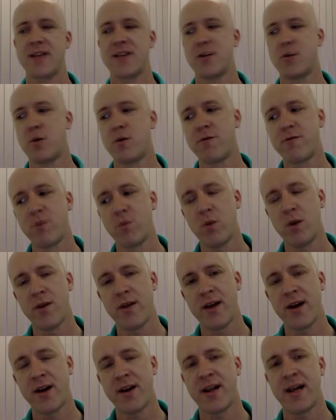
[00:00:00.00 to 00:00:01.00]
get someone from
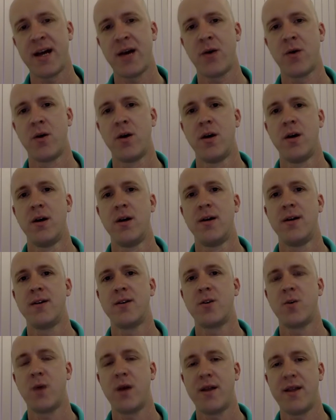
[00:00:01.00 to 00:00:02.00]
where they are now
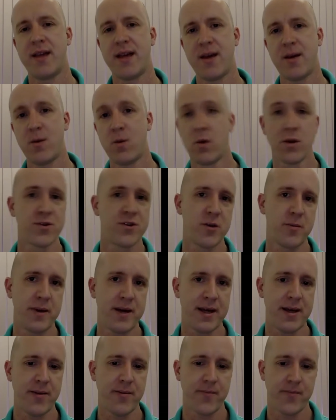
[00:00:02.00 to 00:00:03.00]
to where they want to
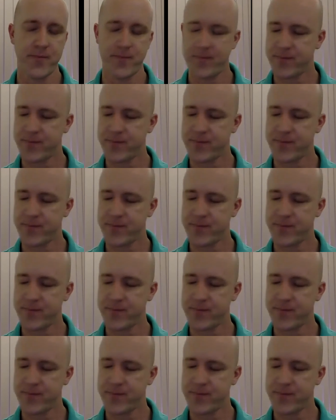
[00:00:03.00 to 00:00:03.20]
be.